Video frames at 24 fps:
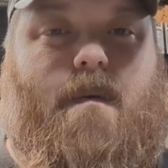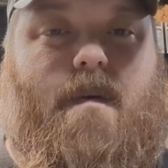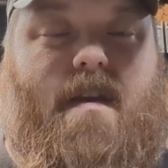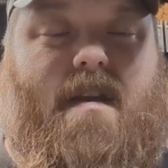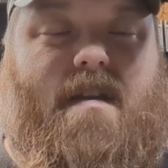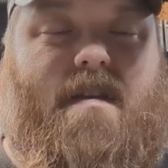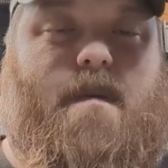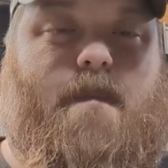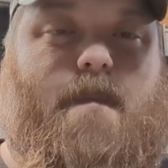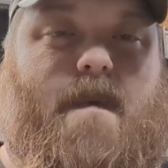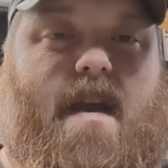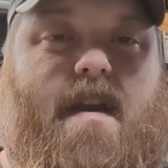
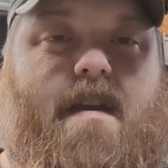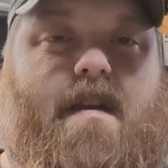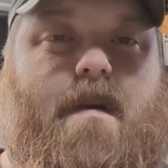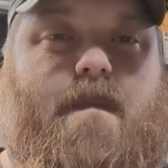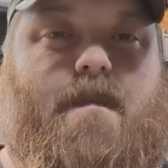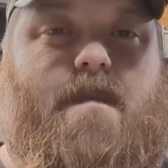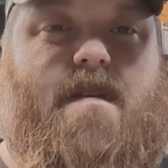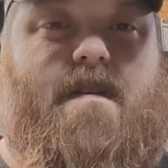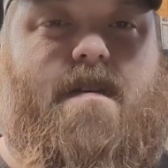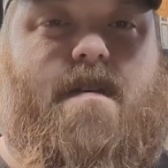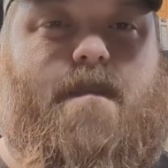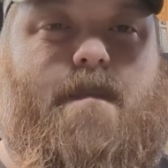and you make
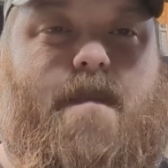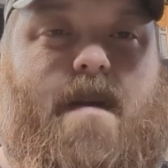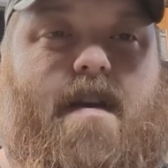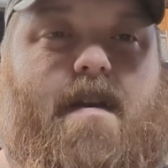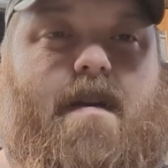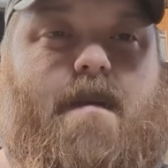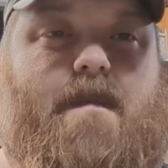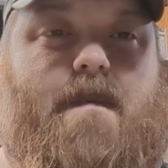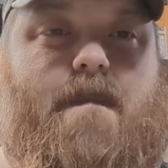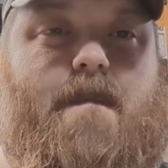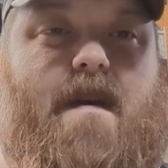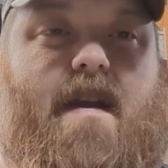up
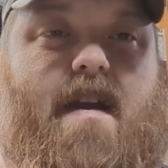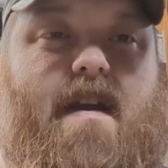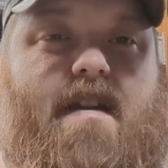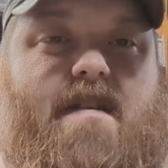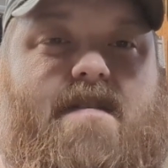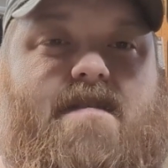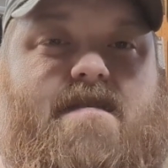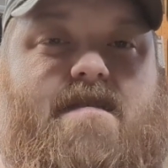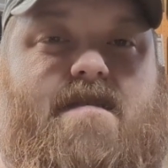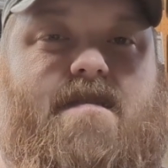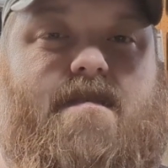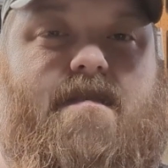the
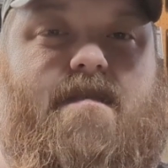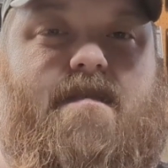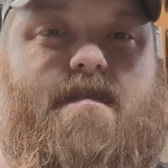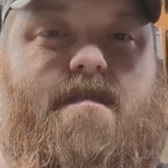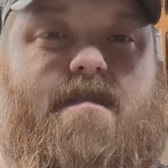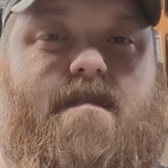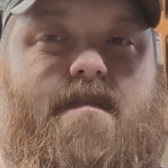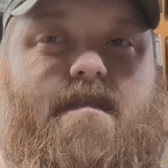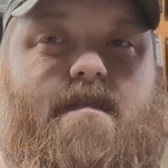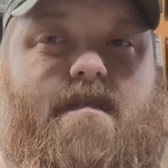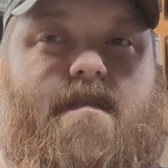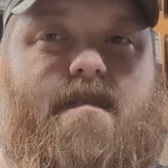baits,
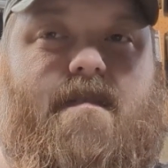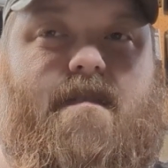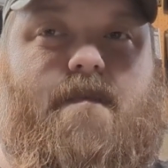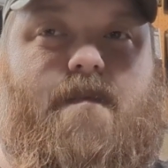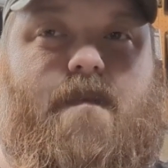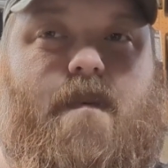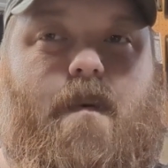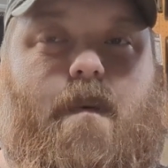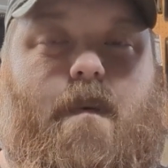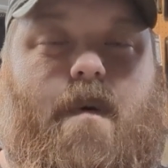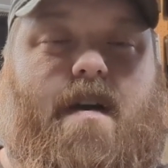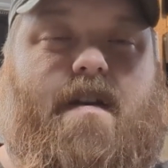
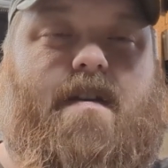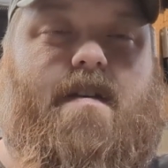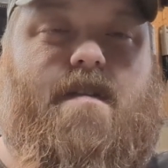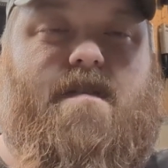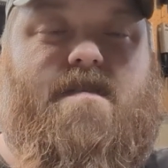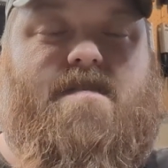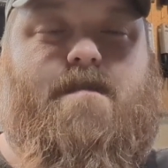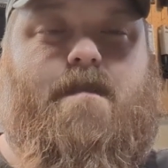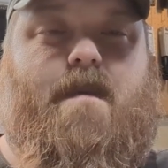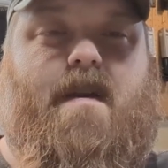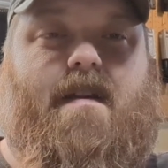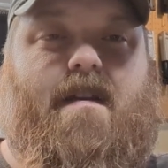for what
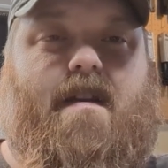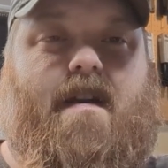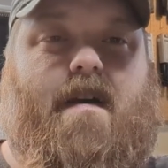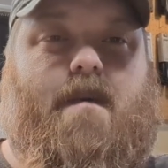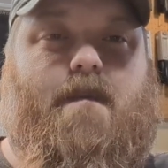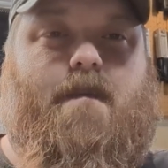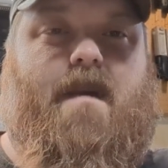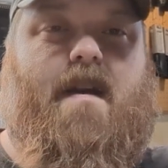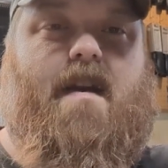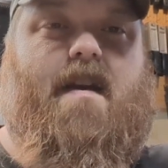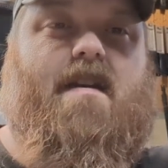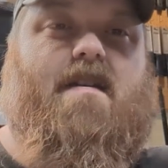you spend
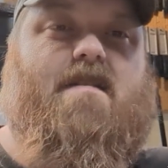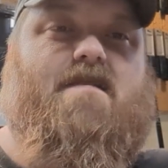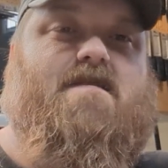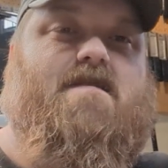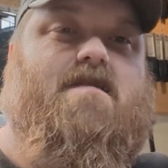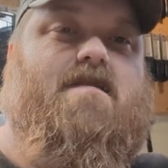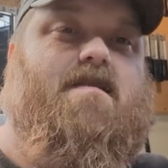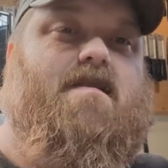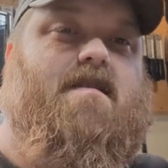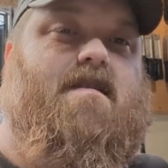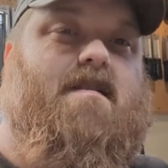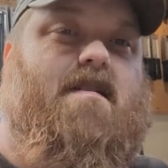on
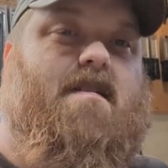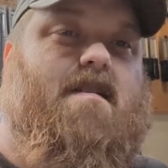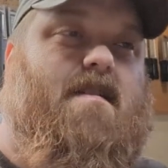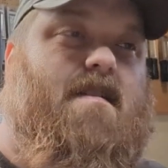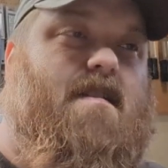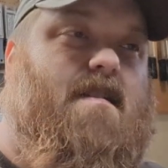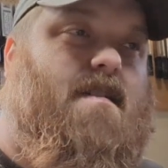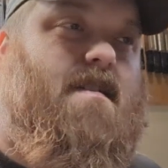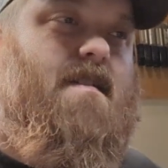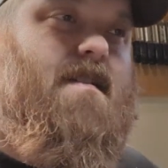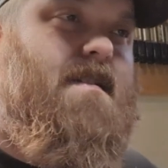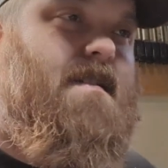baits
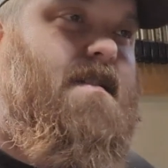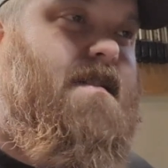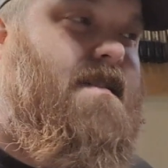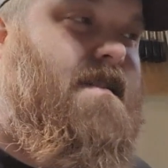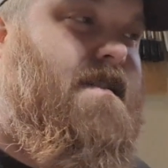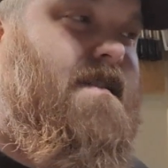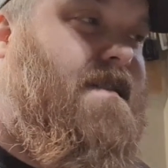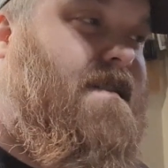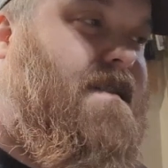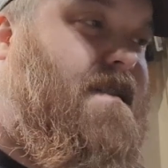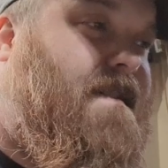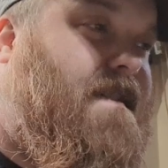
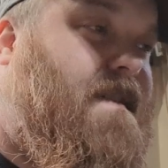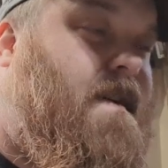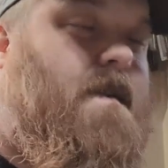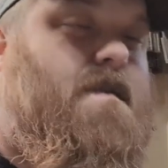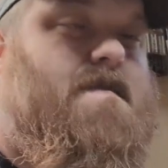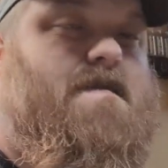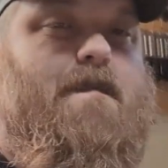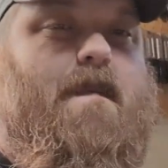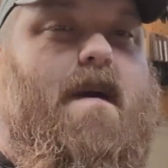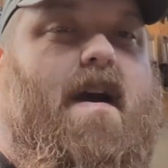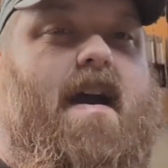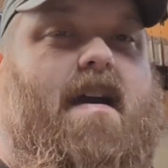
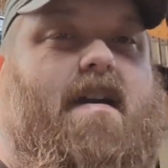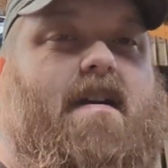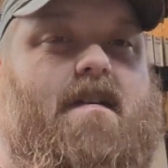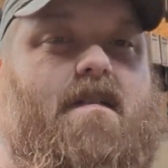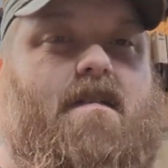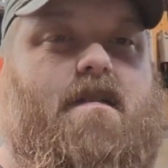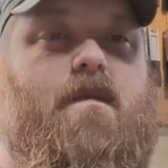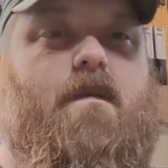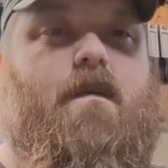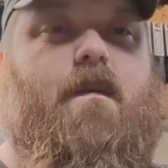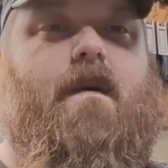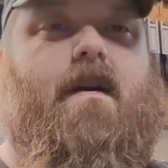goes back
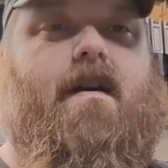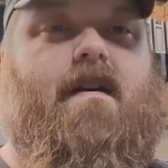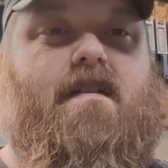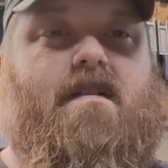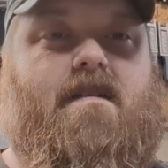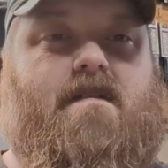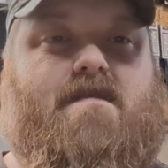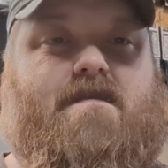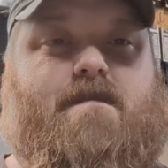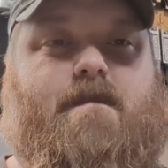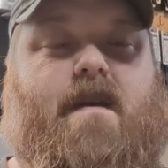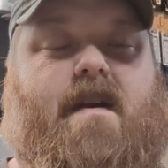into
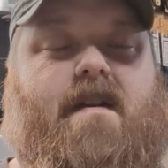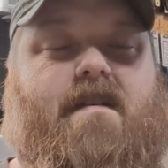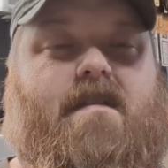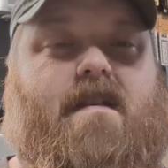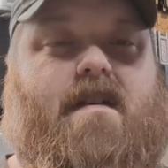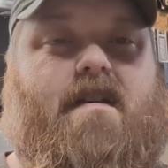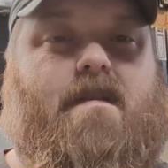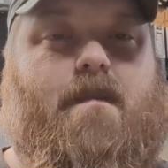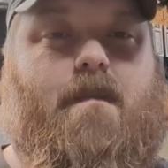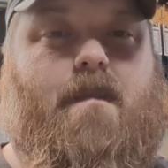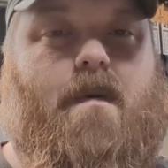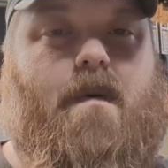what you
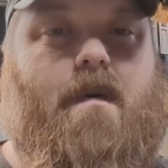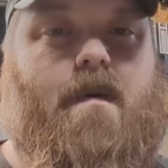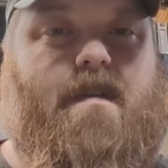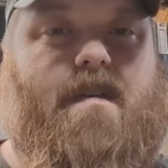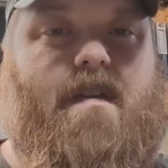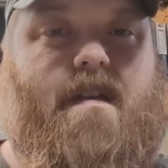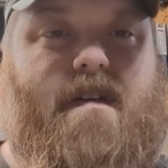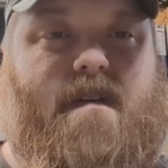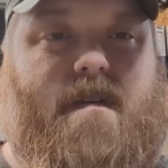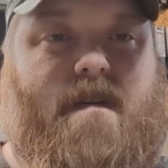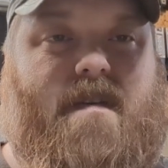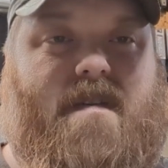spent on the
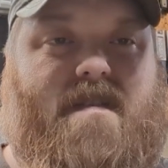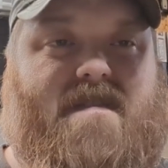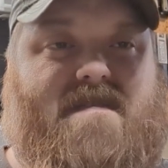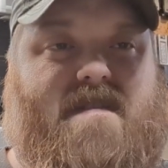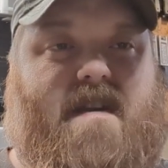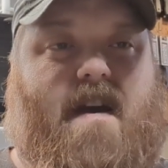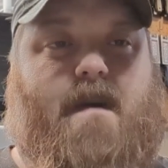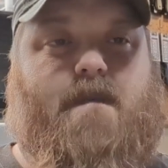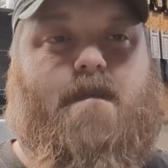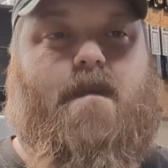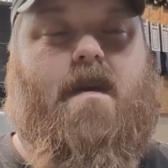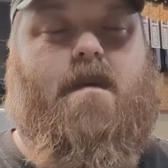mold or the
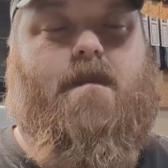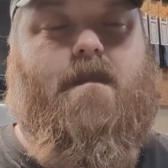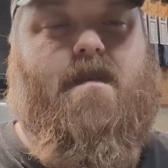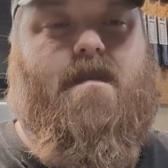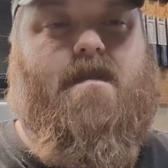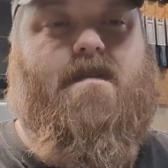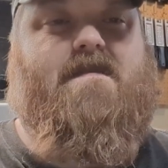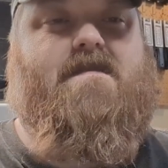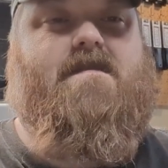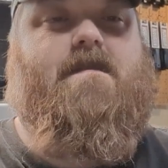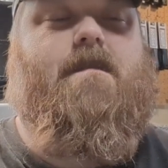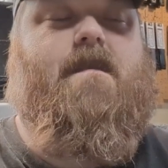soft bait
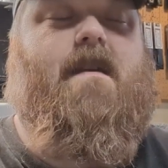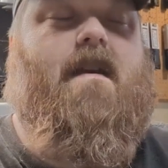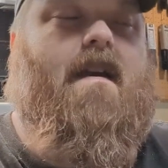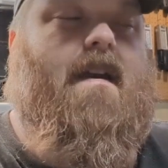molds